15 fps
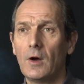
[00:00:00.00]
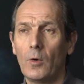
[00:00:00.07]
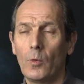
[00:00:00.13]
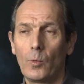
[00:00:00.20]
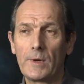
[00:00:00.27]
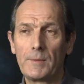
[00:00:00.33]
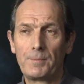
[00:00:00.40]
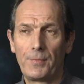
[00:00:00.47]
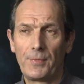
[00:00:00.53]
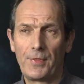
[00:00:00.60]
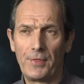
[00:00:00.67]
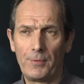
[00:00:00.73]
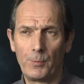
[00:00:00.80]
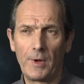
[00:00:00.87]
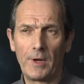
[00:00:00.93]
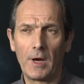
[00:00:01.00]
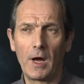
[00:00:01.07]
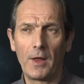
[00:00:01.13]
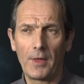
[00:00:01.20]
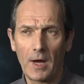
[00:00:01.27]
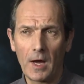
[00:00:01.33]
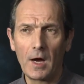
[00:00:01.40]
We're
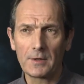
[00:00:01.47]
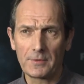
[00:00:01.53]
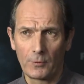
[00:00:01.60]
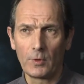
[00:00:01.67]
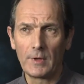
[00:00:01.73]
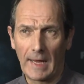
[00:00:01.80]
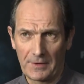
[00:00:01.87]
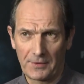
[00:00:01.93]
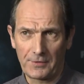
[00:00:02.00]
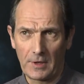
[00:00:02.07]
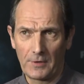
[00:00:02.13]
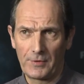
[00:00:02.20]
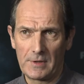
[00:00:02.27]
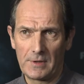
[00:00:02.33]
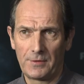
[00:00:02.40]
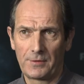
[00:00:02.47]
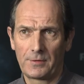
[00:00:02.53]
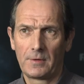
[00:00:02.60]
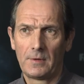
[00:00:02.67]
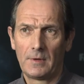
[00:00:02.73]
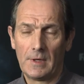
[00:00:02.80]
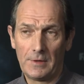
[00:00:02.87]
at the heart of all that stuff is
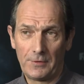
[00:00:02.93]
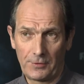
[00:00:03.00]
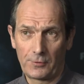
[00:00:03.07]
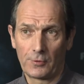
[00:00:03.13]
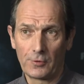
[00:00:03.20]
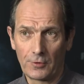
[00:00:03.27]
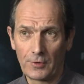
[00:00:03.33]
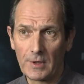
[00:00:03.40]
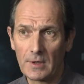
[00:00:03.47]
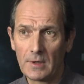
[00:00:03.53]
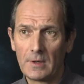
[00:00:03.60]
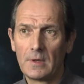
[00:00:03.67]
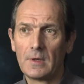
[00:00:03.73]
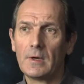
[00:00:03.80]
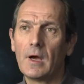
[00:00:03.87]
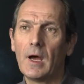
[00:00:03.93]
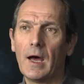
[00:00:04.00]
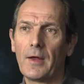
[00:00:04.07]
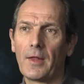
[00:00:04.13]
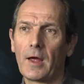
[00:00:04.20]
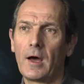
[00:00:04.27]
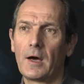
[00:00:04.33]
story.
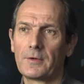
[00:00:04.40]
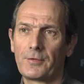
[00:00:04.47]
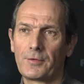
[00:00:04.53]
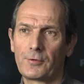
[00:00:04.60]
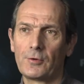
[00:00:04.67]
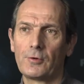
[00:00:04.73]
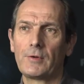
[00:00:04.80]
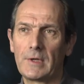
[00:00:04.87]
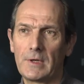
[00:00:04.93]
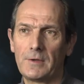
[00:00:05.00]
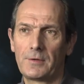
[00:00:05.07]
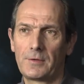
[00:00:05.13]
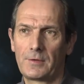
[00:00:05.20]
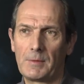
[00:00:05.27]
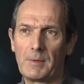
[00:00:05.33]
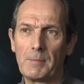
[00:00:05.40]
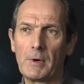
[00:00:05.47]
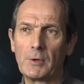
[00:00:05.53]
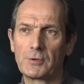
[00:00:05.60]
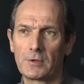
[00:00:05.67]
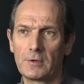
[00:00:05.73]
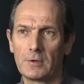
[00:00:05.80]
At the heart of story is some
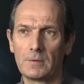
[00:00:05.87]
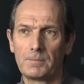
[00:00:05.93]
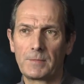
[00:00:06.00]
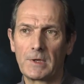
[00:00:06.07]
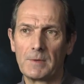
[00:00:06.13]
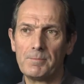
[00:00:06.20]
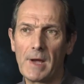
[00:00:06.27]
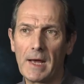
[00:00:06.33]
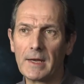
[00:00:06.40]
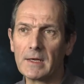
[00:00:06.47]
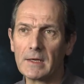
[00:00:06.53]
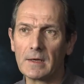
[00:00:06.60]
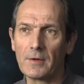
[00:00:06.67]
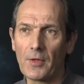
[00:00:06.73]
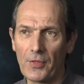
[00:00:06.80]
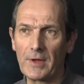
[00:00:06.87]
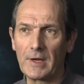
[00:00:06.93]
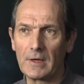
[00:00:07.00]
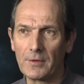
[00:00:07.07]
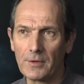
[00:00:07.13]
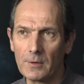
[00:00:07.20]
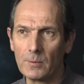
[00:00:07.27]
emotional, compelling
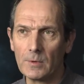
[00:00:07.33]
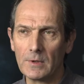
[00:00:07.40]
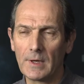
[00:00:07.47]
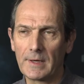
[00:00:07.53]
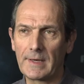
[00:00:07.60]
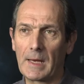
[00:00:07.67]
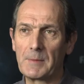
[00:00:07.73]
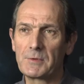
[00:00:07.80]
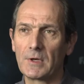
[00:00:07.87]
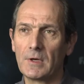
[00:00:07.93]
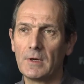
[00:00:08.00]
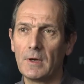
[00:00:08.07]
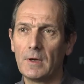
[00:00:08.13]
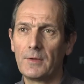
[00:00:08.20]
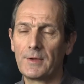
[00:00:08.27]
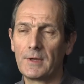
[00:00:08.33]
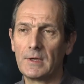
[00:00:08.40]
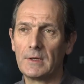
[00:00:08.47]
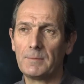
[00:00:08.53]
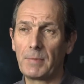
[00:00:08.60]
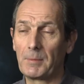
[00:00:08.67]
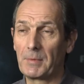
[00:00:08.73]
thing that will capture
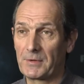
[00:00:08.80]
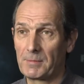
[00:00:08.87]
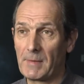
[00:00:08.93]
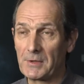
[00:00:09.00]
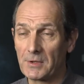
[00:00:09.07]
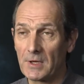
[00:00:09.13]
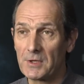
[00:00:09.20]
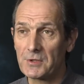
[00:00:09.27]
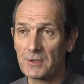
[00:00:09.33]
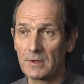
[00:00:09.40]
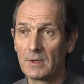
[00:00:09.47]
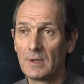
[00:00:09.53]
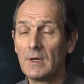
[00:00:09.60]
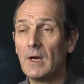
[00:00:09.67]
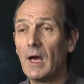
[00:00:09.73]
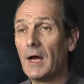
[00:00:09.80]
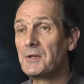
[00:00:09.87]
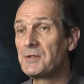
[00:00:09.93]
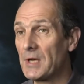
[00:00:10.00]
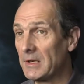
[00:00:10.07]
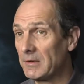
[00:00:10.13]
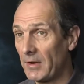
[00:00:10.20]
the public's imagination.
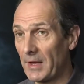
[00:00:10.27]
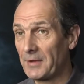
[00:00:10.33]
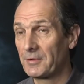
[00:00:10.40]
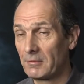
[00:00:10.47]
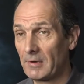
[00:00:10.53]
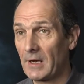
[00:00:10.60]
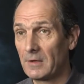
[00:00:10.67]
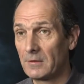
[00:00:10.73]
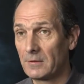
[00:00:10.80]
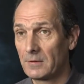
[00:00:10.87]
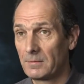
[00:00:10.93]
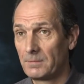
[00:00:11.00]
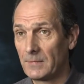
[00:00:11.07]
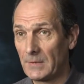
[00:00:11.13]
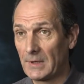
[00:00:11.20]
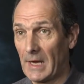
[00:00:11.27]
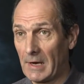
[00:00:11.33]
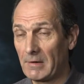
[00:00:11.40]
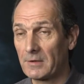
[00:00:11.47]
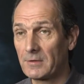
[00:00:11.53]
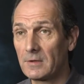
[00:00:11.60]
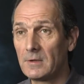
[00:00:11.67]
And generally that's around
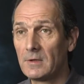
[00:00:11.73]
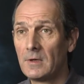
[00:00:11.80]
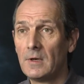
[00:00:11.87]
character.